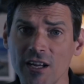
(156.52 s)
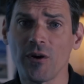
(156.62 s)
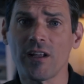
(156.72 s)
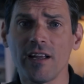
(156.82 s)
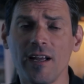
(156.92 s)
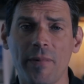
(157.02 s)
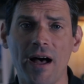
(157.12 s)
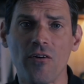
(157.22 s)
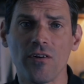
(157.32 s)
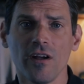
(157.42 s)
quickly
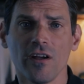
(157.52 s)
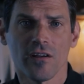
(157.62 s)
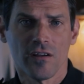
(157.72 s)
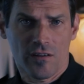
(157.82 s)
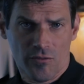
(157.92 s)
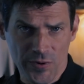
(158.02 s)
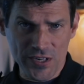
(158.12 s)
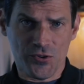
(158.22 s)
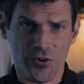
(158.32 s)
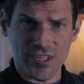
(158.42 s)
about
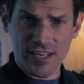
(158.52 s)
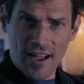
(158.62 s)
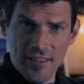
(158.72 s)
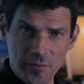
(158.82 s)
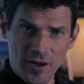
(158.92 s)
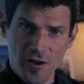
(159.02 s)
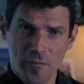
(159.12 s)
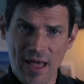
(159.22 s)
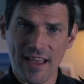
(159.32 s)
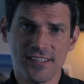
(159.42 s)
resourcing either Bug Out
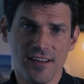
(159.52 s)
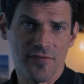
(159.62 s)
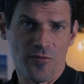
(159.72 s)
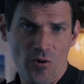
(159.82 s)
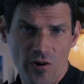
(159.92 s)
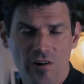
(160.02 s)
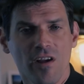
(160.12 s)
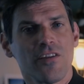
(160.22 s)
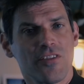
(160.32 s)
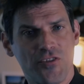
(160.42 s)
Bag stuff or
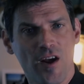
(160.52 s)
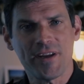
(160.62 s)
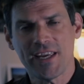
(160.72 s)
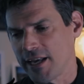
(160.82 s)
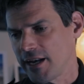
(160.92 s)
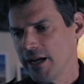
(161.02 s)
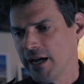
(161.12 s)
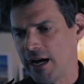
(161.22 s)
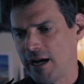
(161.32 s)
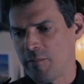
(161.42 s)
the trauma kit.
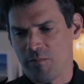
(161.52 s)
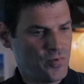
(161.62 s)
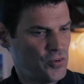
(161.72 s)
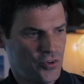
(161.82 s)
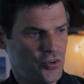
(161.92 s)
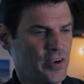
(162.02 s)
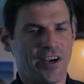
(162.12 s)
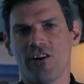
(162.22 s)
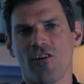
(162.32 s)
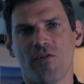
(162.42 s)
You'll
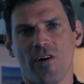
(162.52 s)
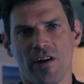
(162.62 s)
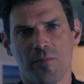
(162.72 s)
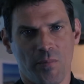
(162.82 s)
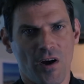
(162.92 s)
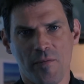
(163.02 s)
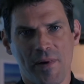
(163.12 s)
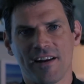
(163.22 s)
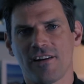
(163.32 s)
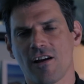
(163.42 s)
hear it over on
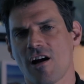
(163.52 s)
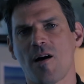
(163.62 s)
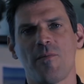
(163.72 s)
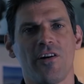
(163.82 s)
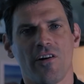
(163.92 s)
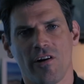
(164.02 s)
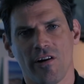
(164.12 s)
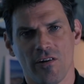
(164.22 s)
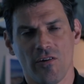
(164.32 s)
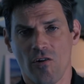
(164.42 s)
bugoutbag.com
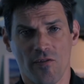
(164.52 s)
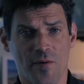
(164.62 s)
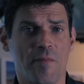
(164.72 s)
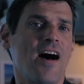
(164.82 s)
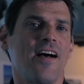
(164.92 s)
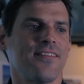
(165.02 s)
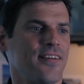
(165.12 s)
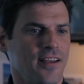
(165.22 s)
or from us.